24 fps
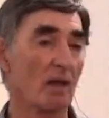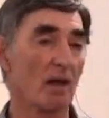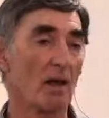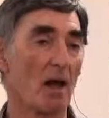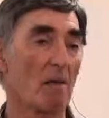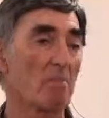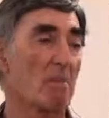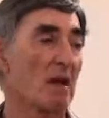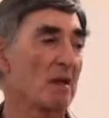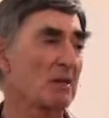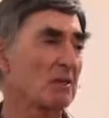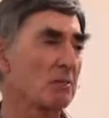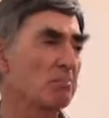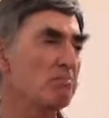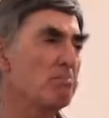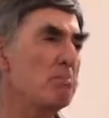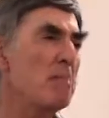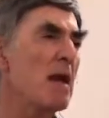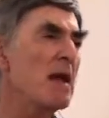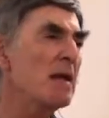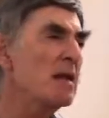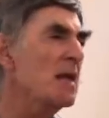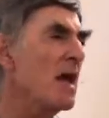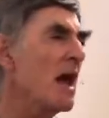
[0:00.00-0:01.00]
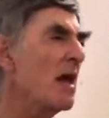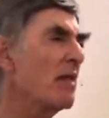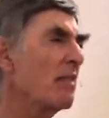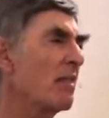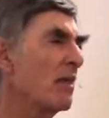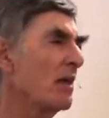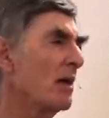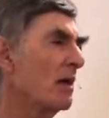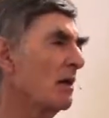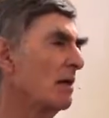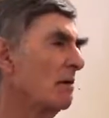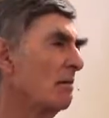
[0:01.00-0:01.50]
amongst many
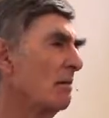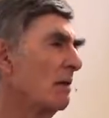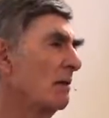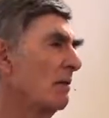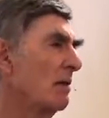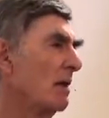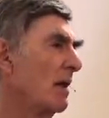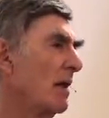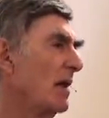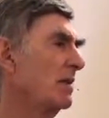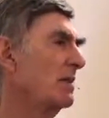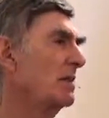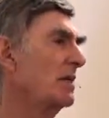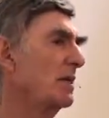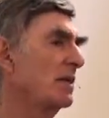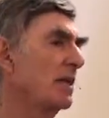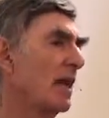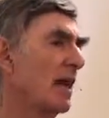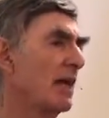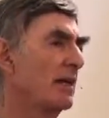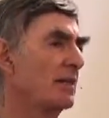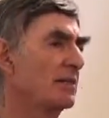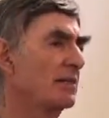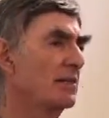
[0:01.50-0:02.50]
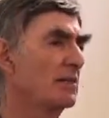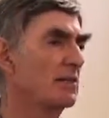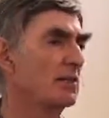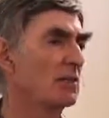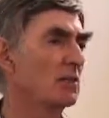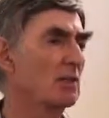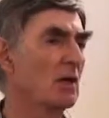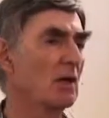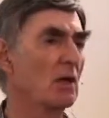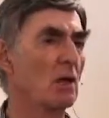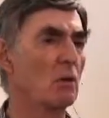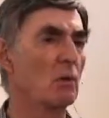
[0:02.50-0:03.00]
other
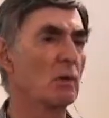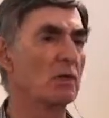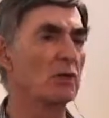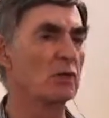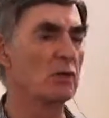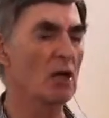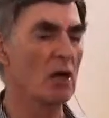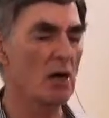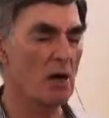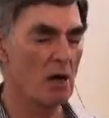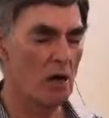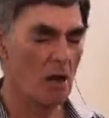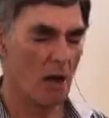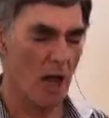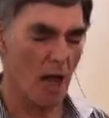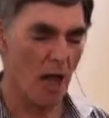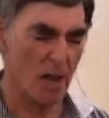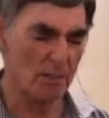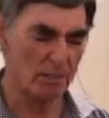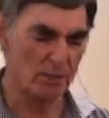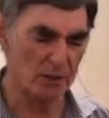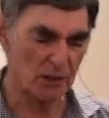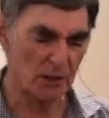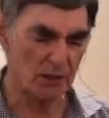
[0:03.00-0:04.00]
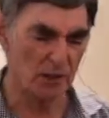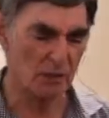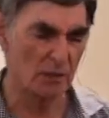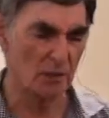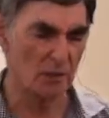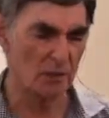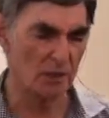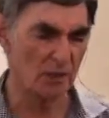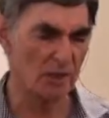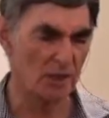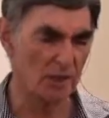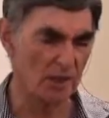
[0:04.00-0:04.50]
indicators, which are
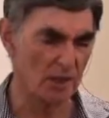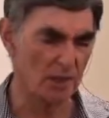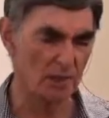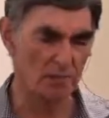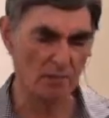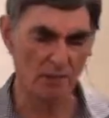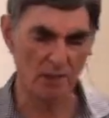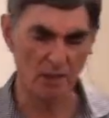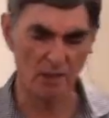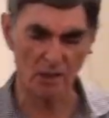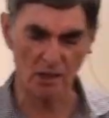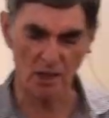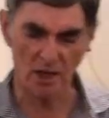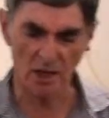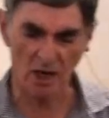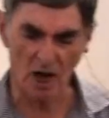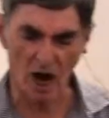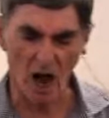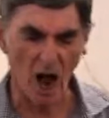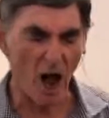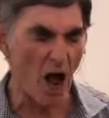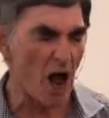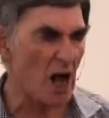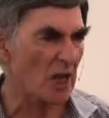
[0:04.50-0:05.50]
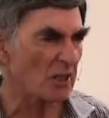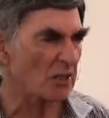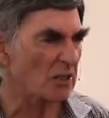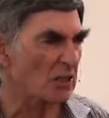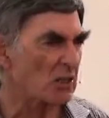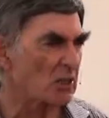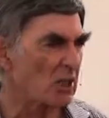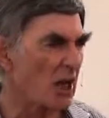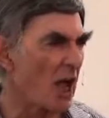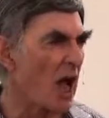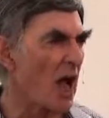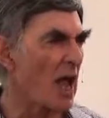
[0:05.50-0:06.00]
absolutely
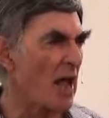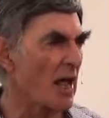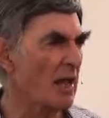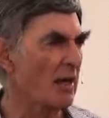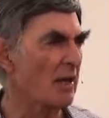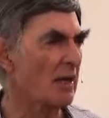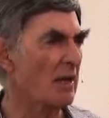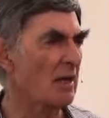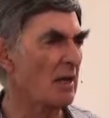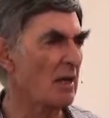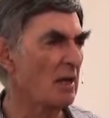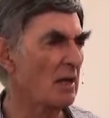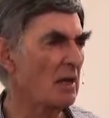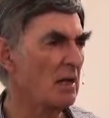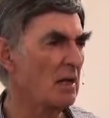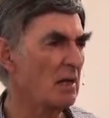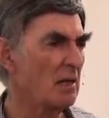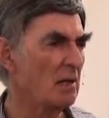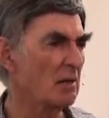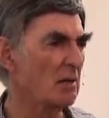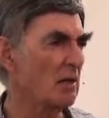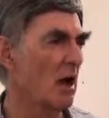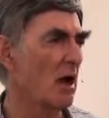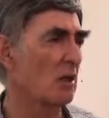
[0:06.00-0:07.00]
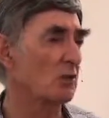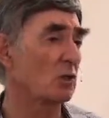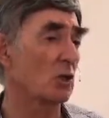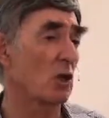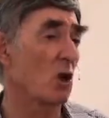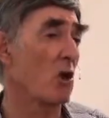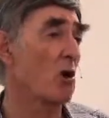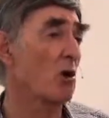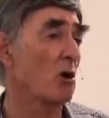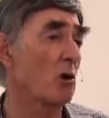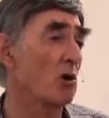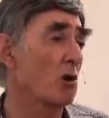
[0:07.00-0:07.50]
cast iron,
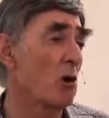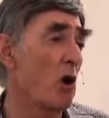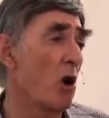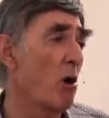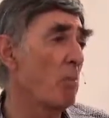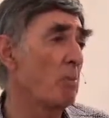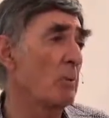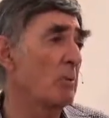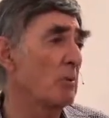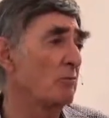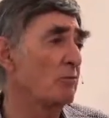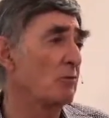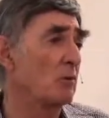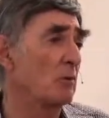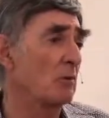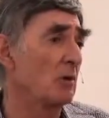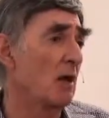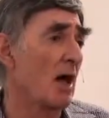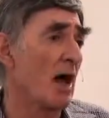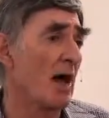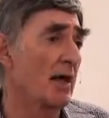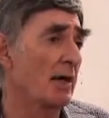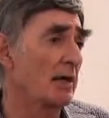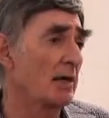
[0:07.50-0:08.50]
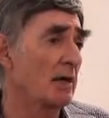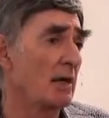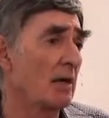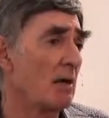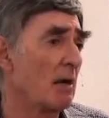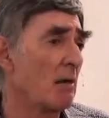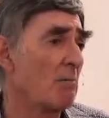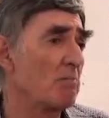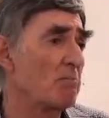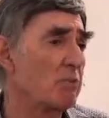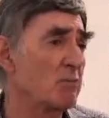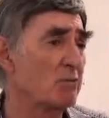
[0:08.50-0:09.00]
copper if you like,
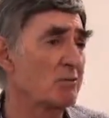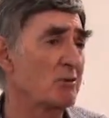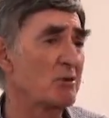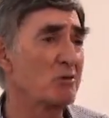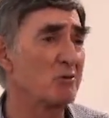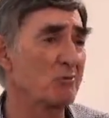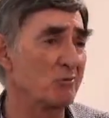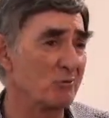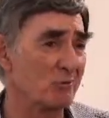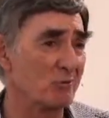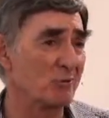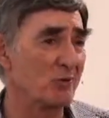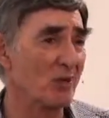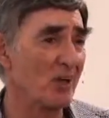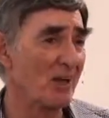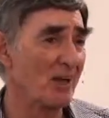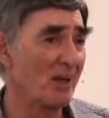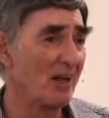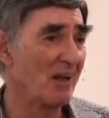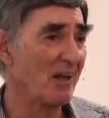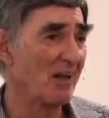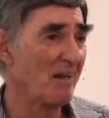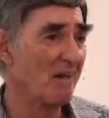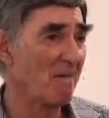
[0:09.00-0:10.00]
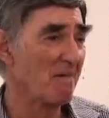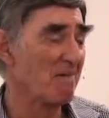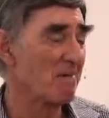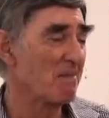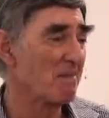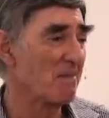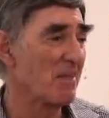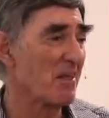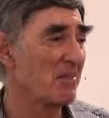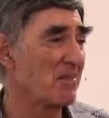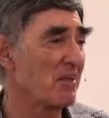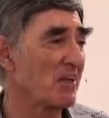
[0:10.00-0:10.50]
proof
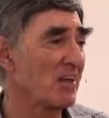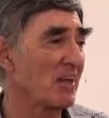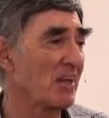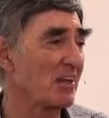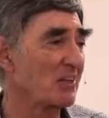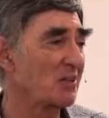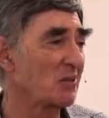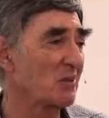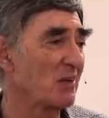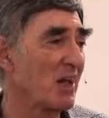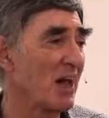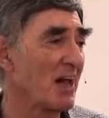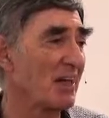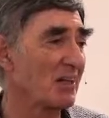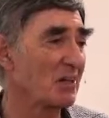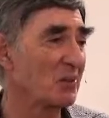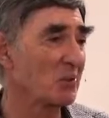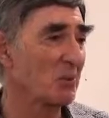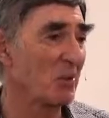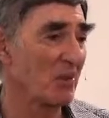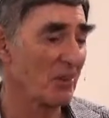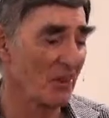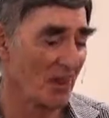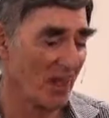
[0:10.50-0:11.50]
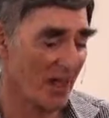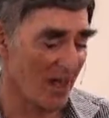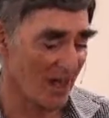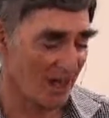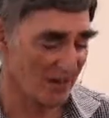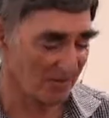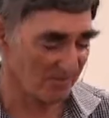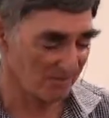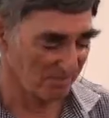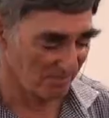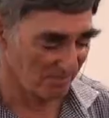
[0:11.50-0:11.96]
that the Israelites were there.